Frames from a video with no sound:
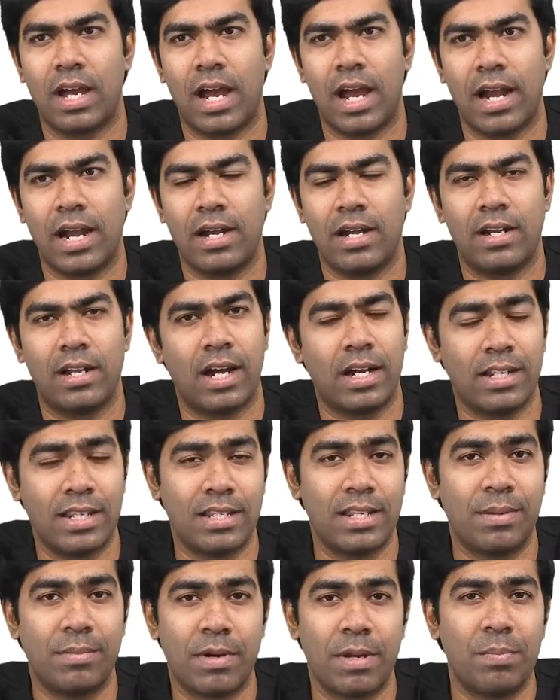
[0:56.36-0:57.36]
And at the
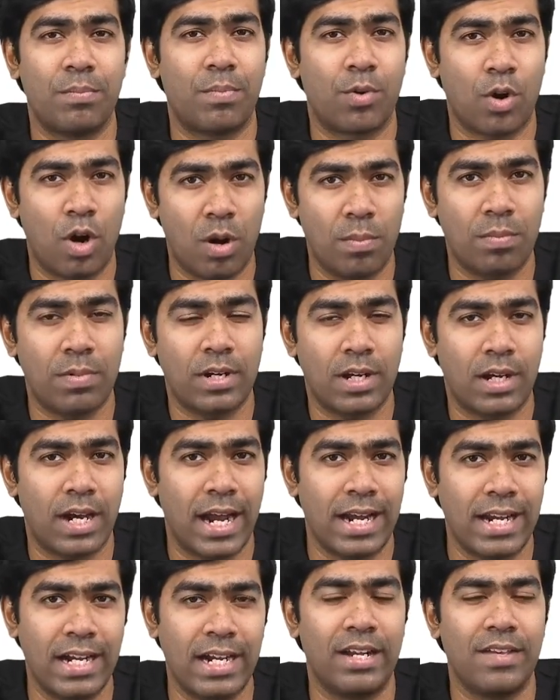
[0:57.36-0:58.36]
same time, prompt
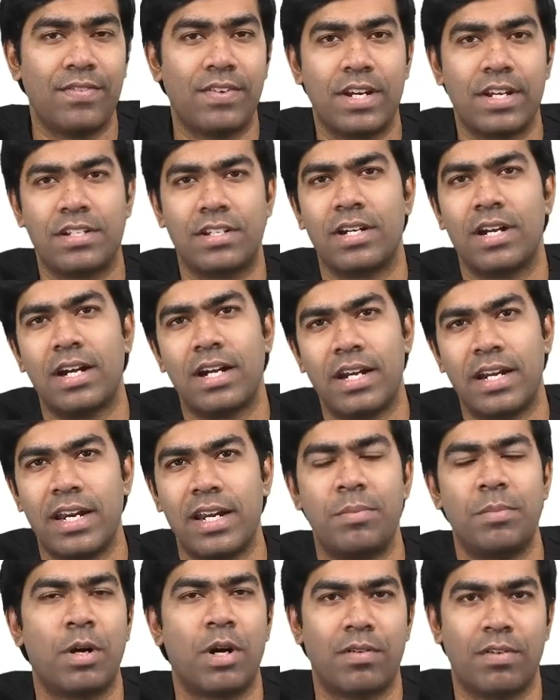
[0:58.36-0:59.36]
identification and
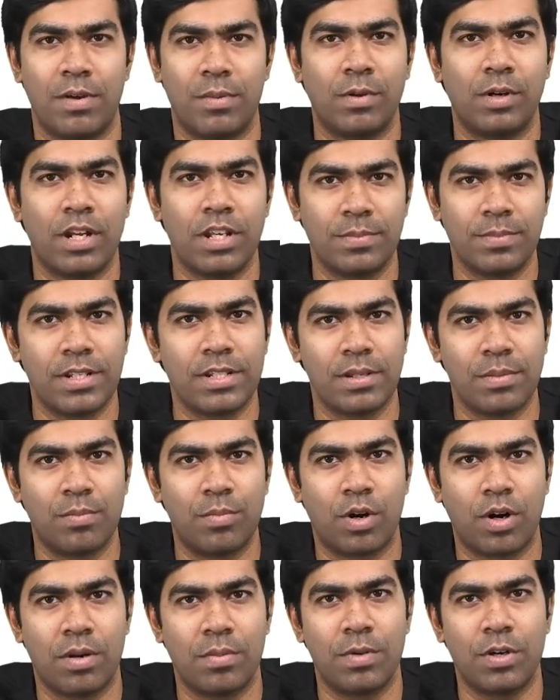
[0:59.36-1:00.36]
treatment of hypoglycemia is
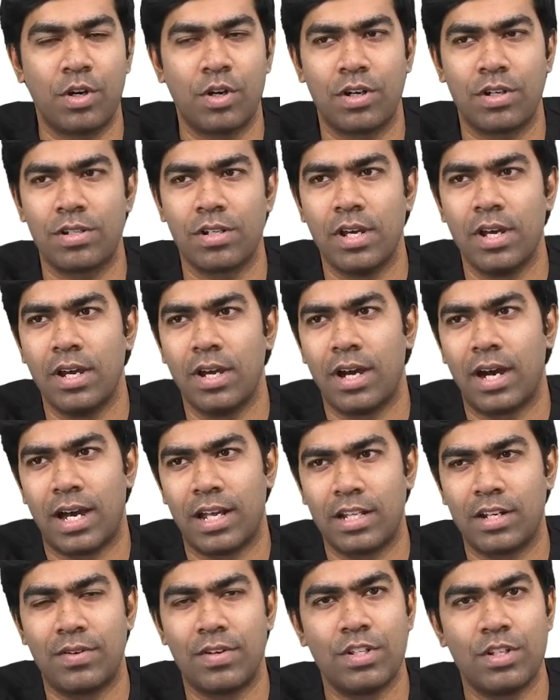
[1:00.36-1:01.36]
important because
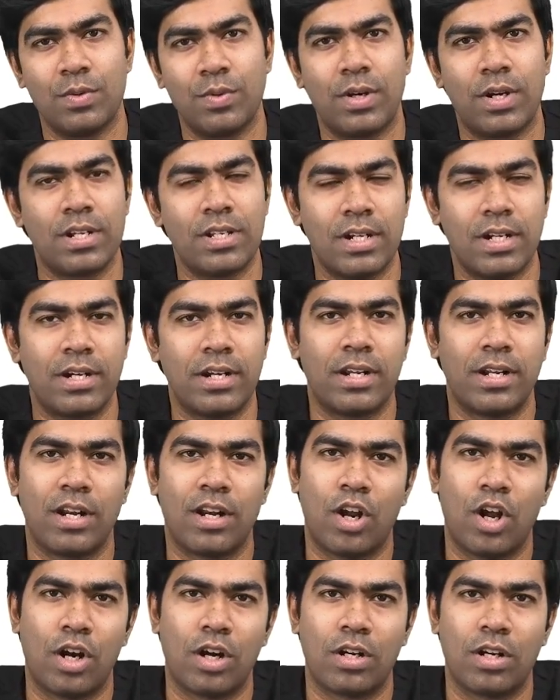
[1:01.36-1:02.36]
otherwise you would result in a
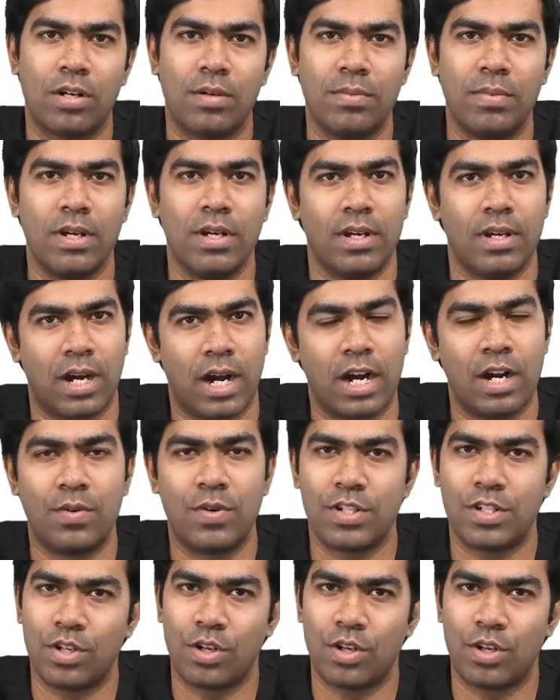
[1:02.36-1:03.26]
long-term adverse